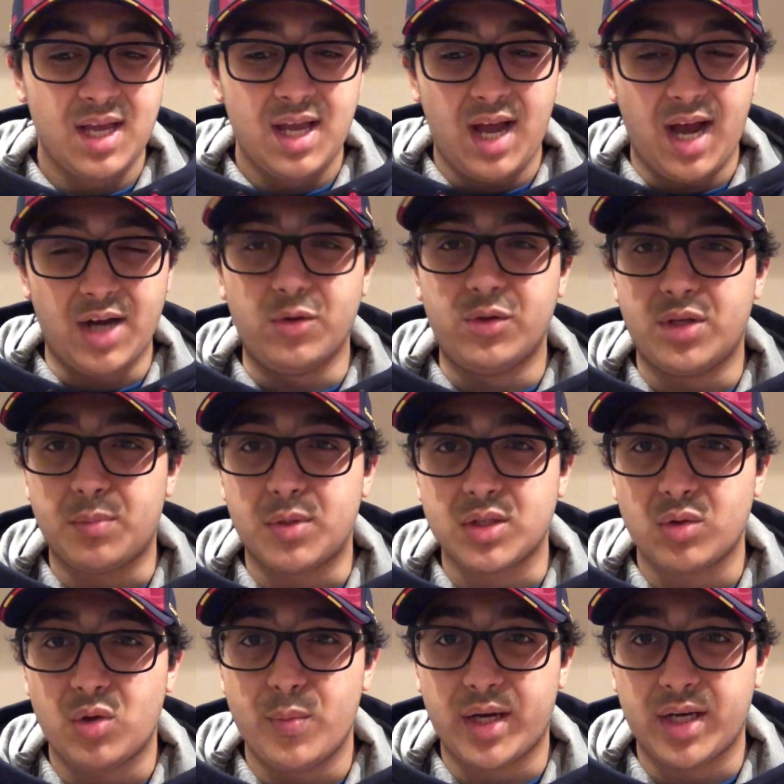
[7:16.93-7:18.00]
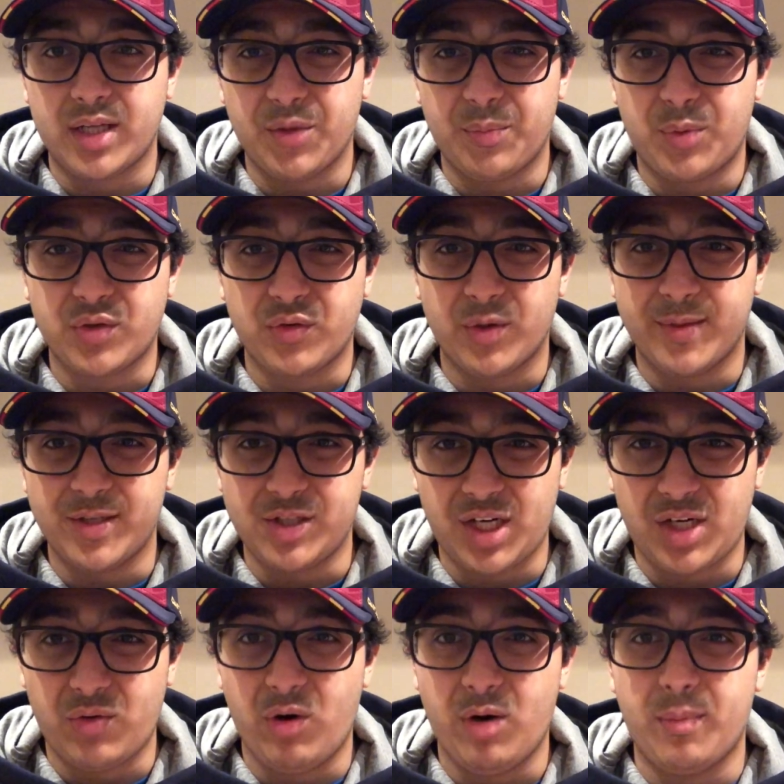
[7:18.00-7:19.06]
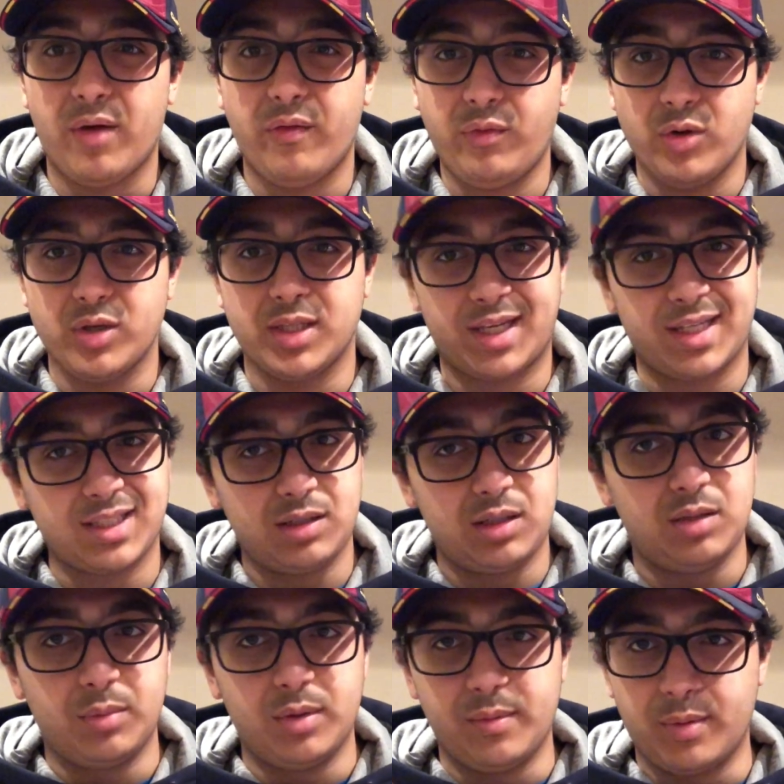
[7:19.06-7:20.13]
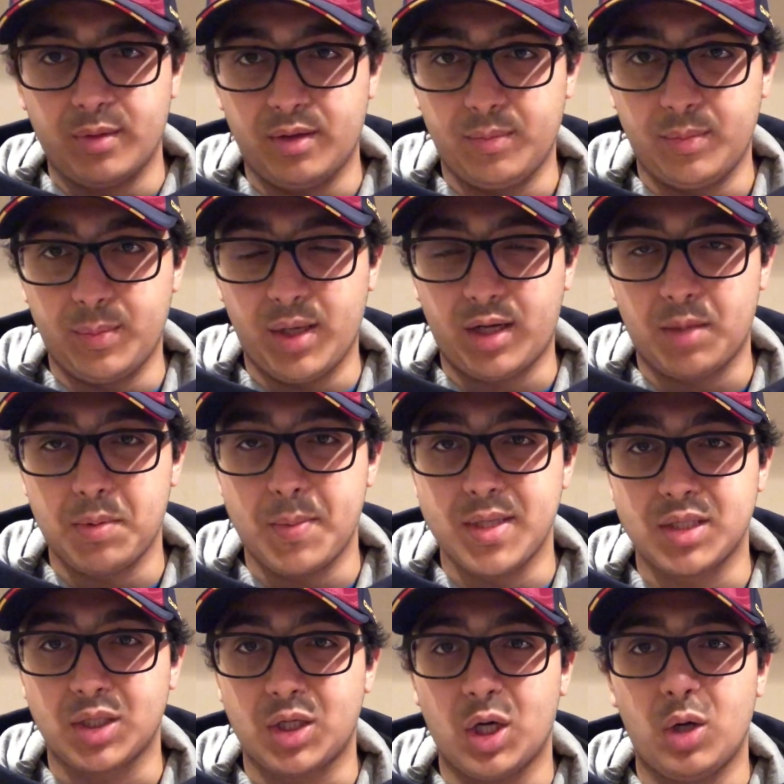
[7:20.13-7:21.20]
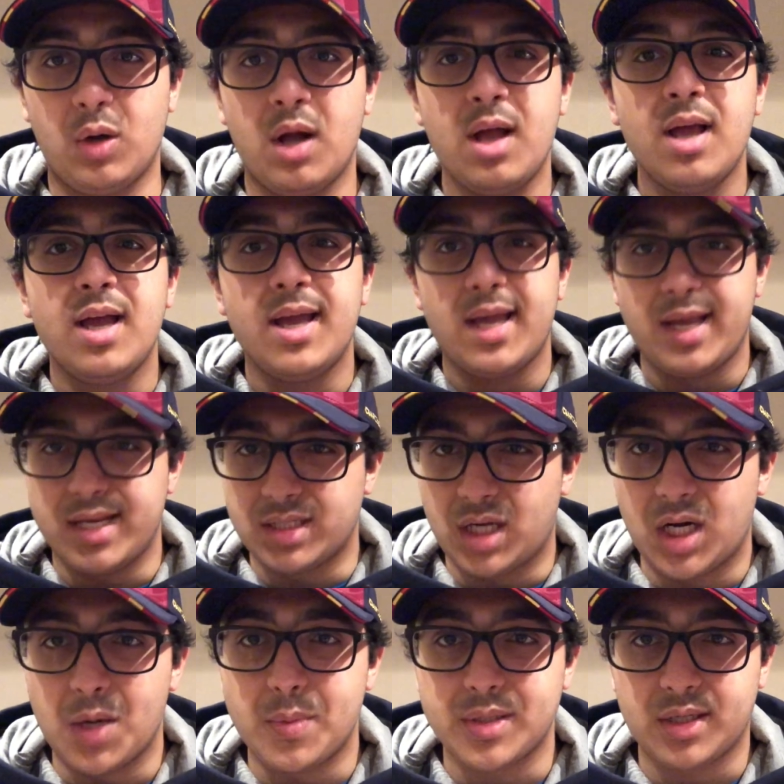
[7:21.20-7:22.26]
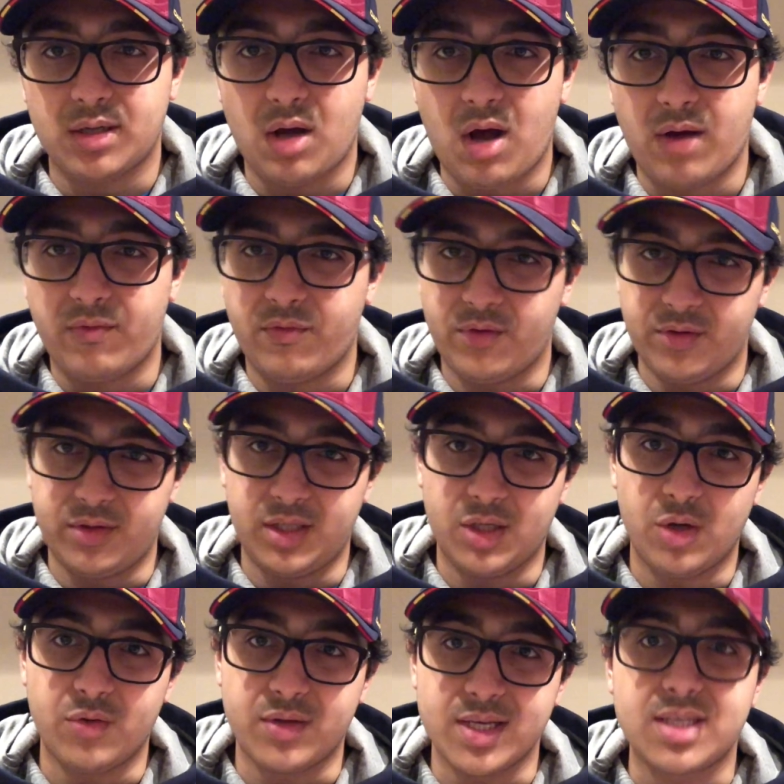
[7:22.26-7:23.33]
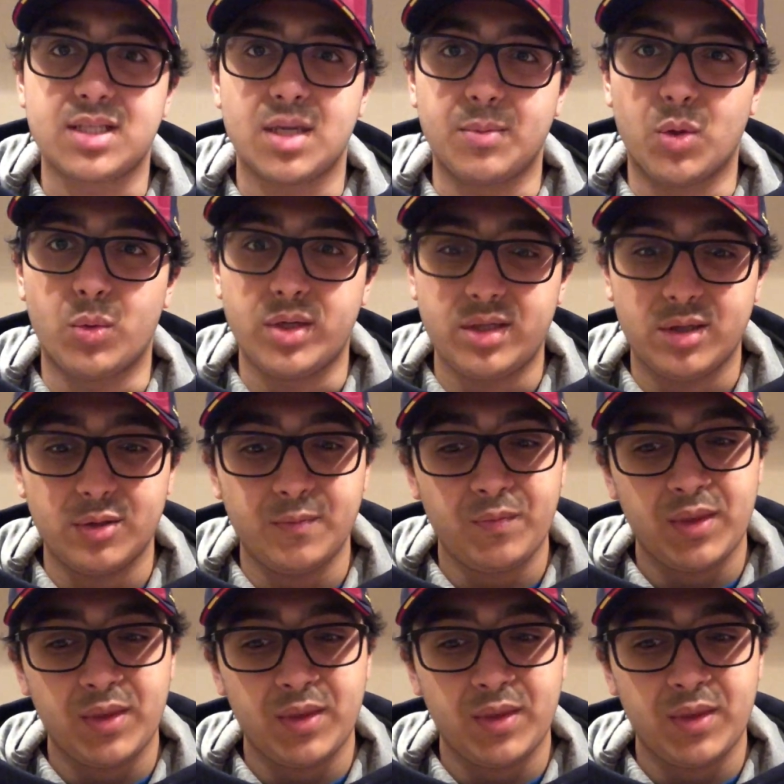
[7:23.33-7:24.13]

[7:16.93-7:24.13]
I do think Barcelona will make another push for him in January, but of course, like I said to you a couple of minutes ago, he's 100% off for, this summer window.